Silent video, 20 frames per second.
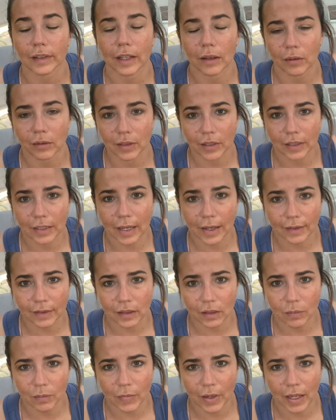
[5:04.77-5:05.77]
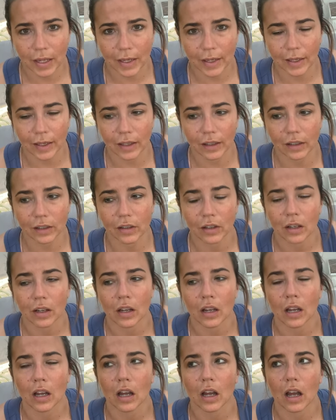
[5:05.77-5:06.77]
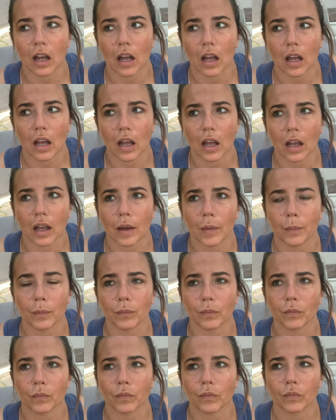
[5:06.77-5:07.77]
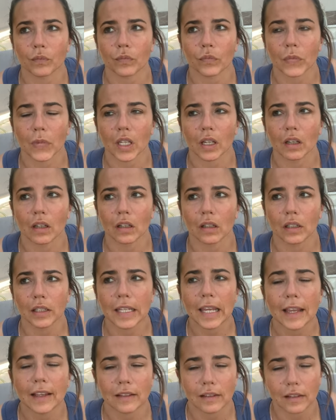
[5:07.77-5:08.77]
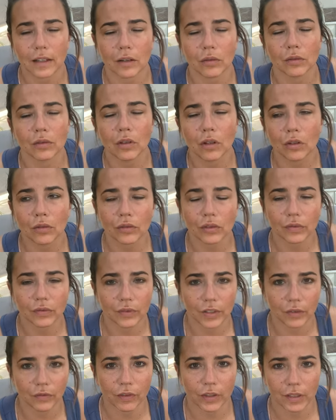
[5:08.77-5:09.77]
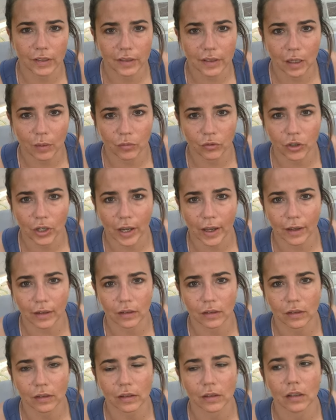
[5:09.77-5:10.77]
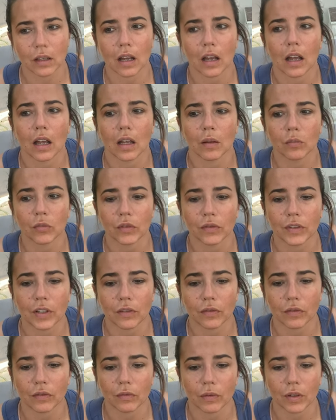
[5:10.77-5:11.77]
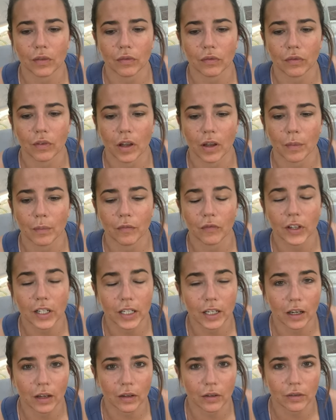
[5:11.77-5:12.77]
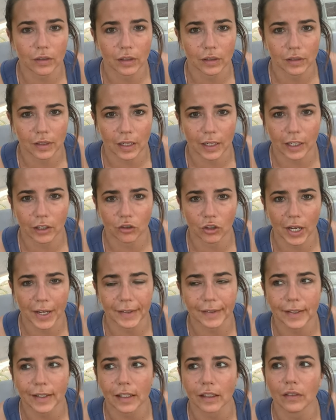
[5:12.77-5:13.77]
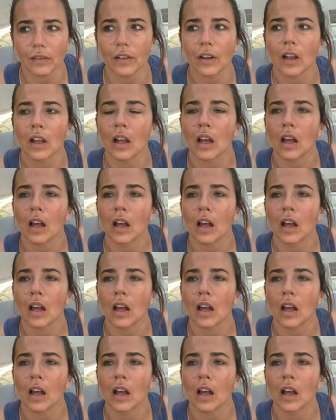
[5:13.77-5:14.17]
there was anatomy. So there was lots of different subjects with videos under each heading.